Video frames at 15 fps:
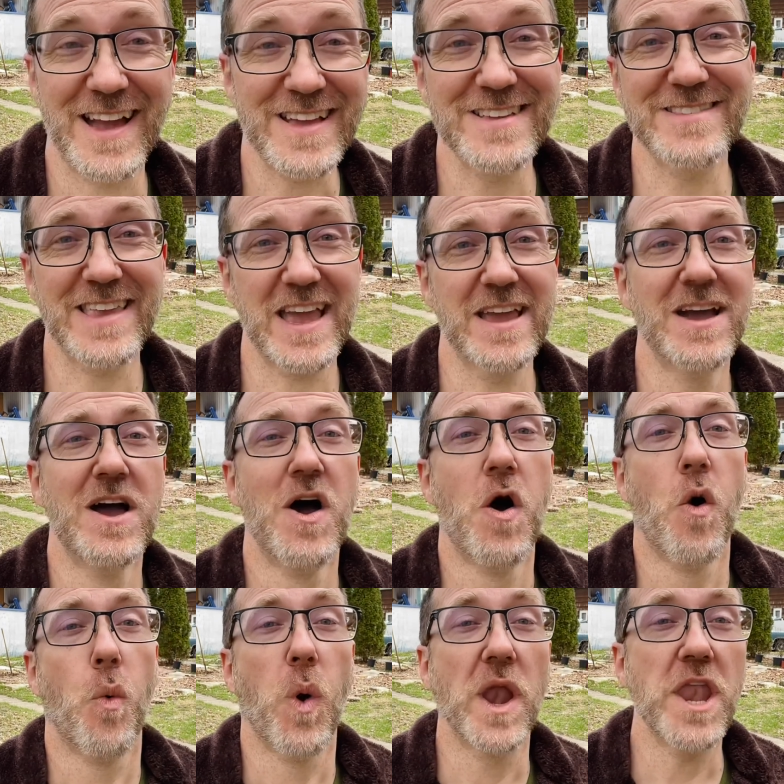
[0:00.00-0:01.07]
could say
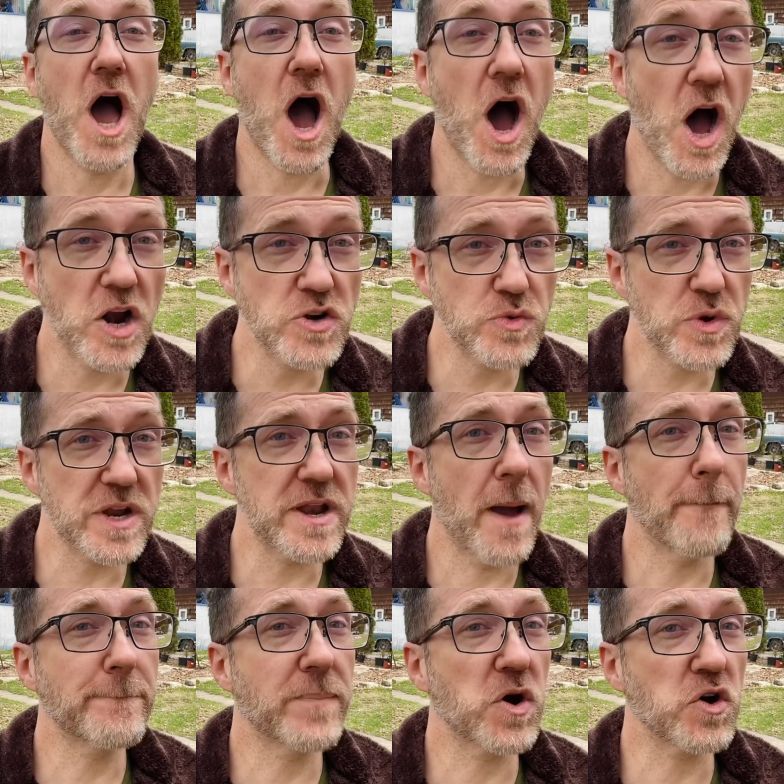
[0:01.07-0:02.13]

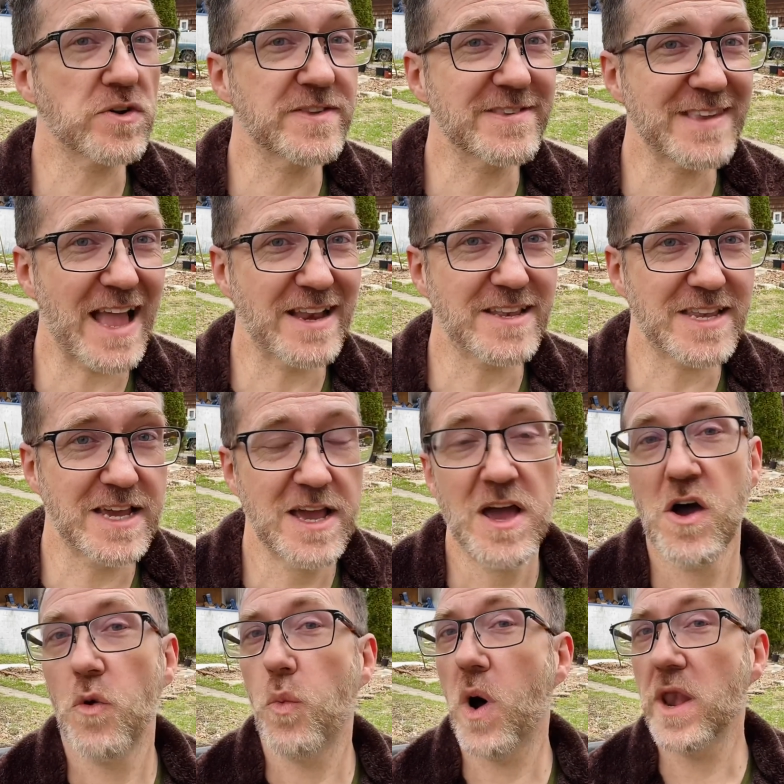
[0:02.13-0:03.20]

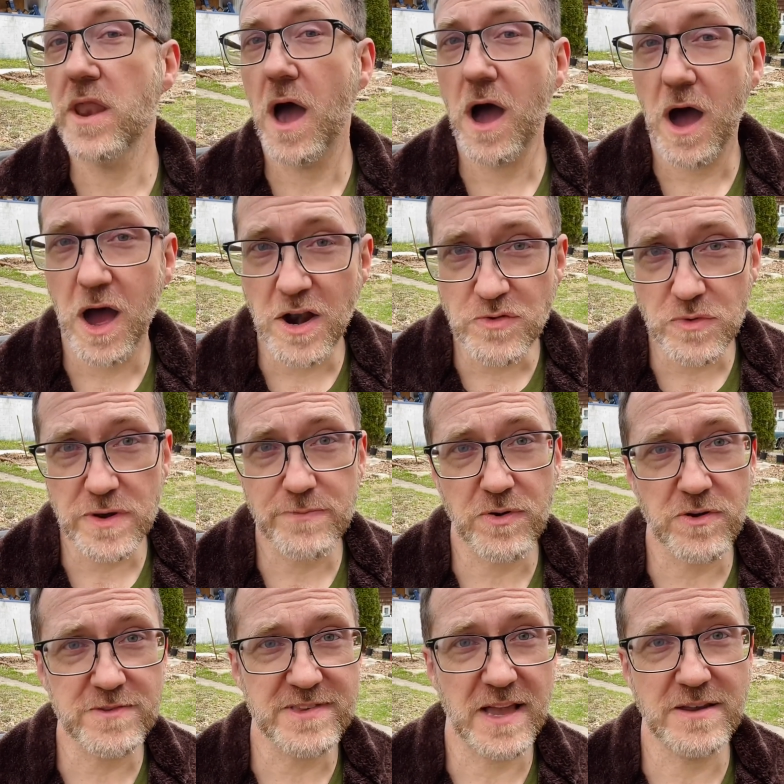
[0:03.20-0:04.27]

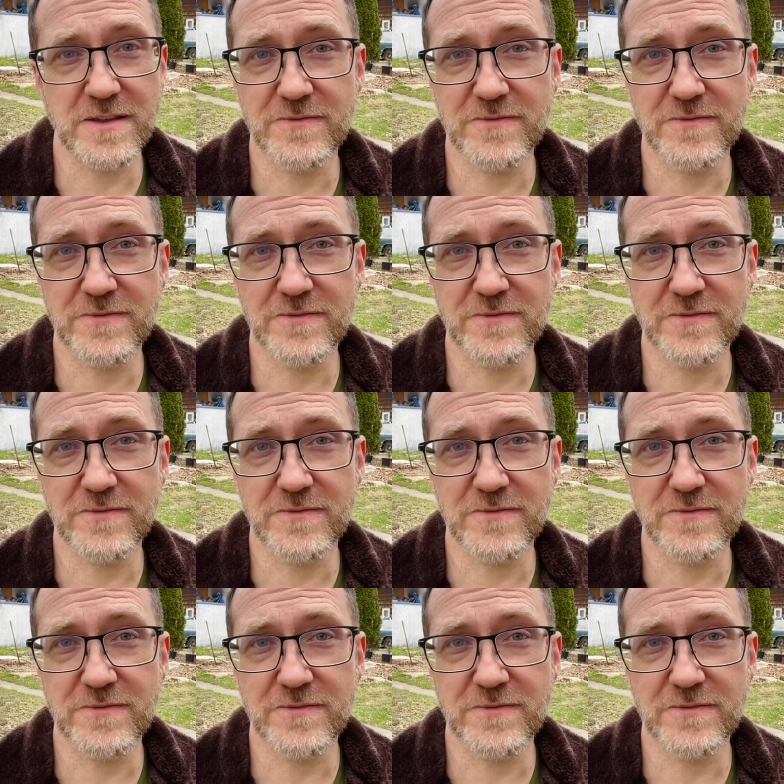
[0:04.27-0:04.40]
100%